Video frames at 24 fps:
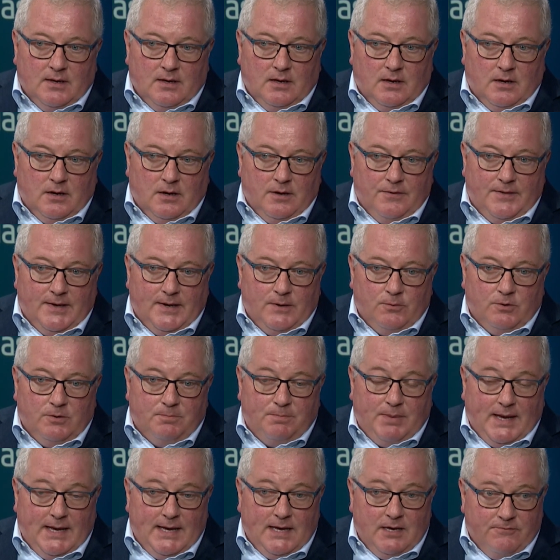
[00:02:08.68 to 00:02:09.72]
that would
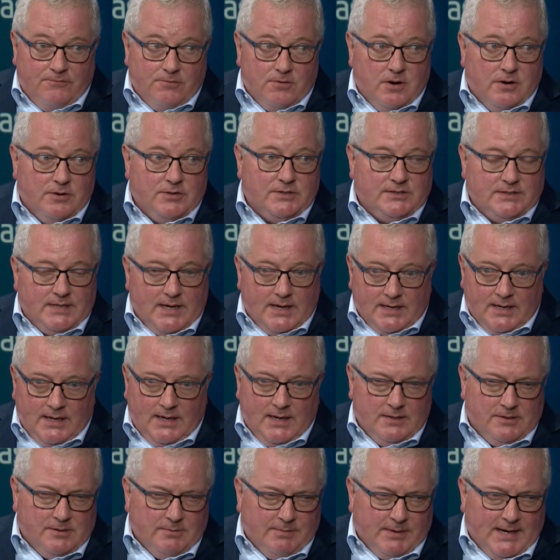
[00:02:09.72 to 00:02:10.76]
pay for our second
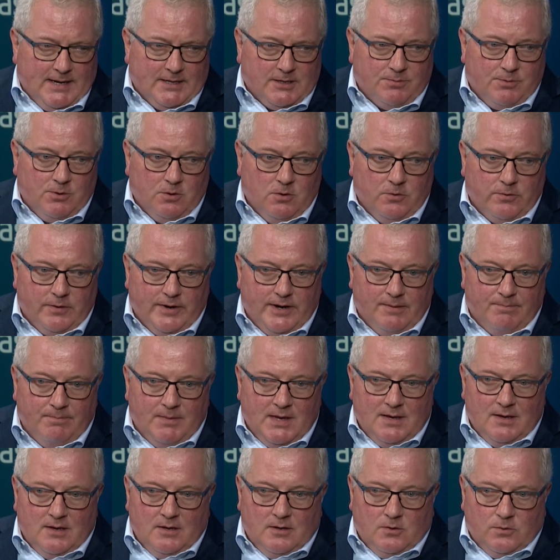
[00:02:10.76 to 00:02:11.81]
antibiotic program,
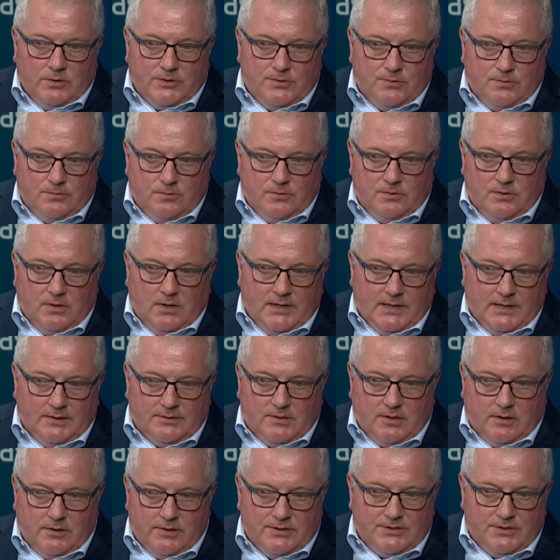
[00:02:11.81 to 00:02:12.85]
which
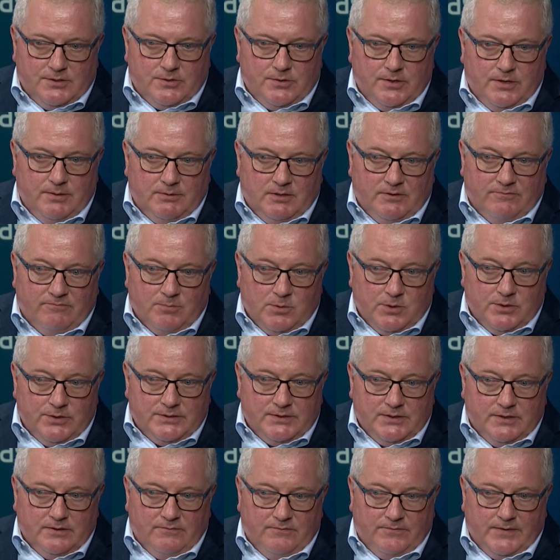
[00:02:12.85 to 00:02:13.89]
targets the treatment of
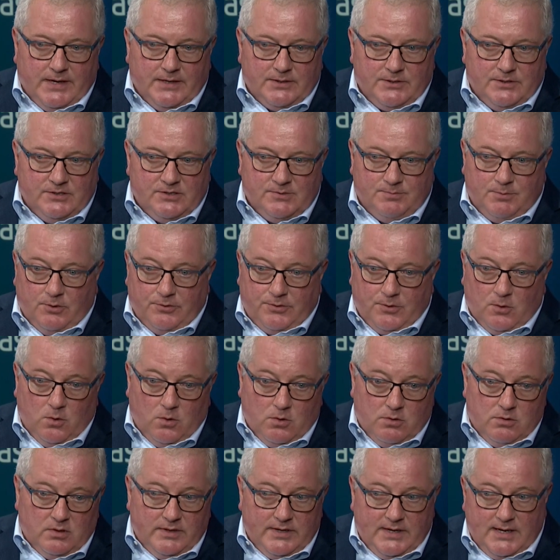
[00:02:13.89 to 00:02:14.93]
MRSA infections, both
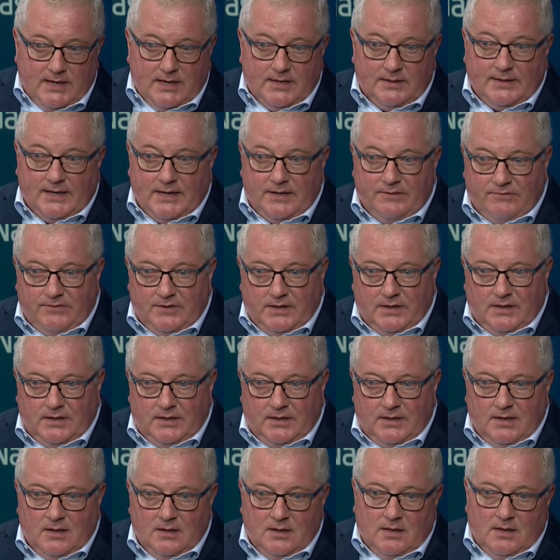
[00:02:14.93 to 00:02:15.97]
orally and
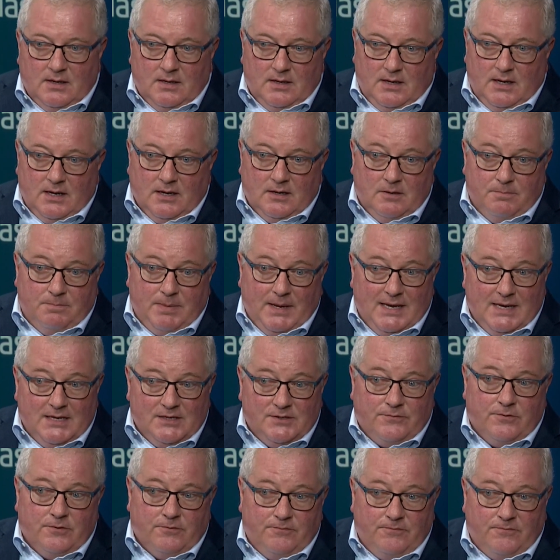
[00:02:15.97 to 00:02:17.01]
IV, and it
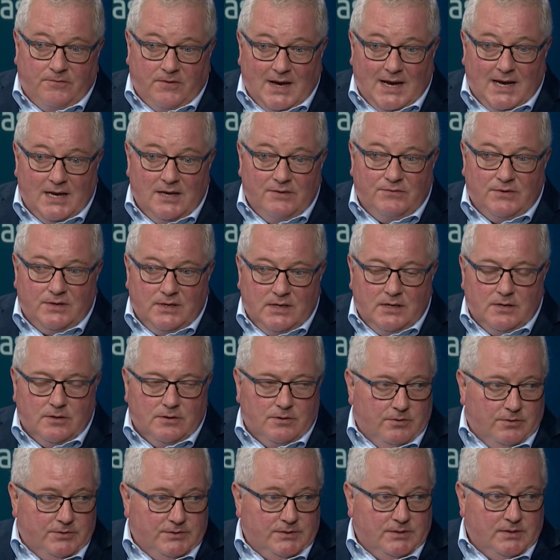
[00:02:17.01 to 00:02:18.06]
pays for 5
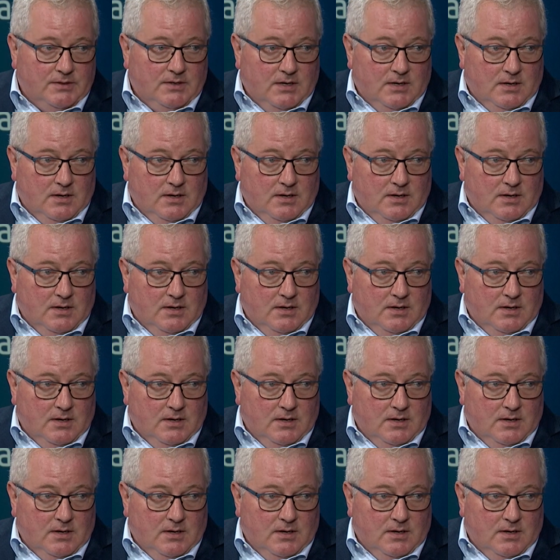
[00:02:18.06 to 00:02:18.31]
years,